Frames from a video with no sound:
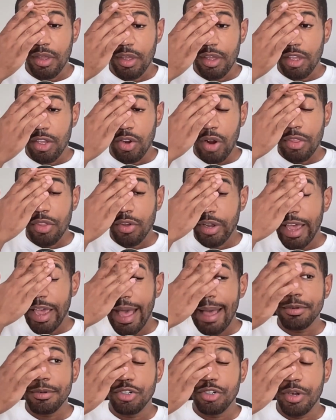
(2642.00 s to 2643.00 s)
You're either
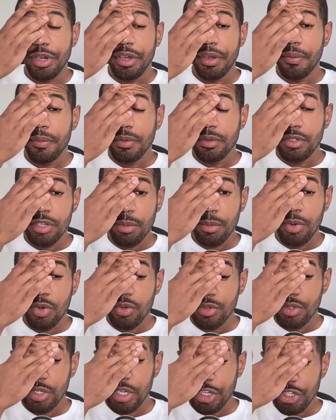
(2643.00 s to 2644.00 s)
capturing someone
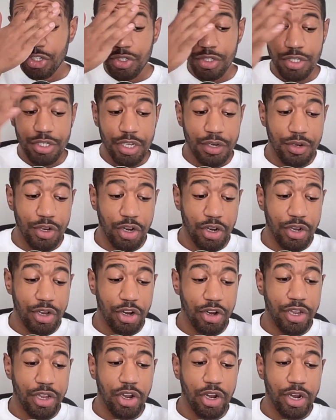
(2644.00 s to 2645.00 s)
who's interested.
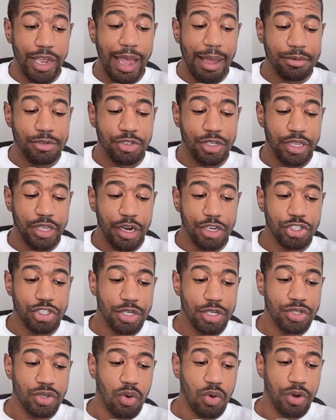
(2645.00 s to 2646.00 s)
You're capturing that
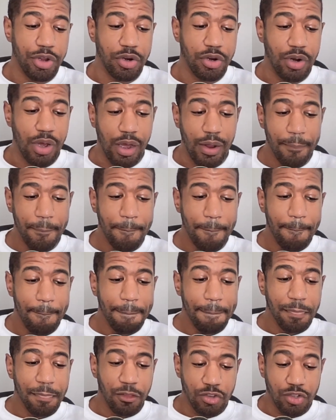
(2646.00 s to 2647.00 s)
interest, or you're not.
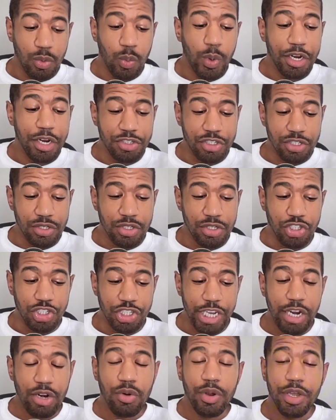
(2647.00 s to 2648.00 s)
There's a way to
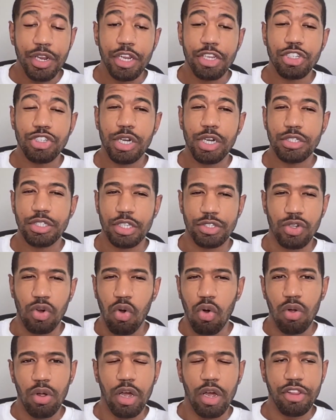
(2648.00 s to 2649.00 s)
generate interest. That's a
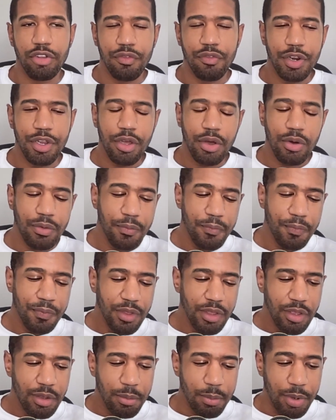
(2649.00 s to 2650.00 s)
whole other video.
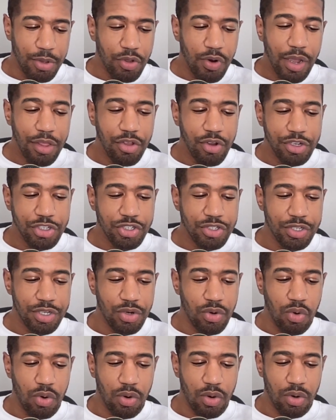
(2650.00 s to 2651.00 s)
But they're either interested
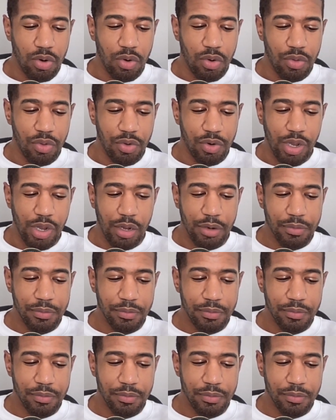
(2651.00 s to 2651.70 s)
or they're not.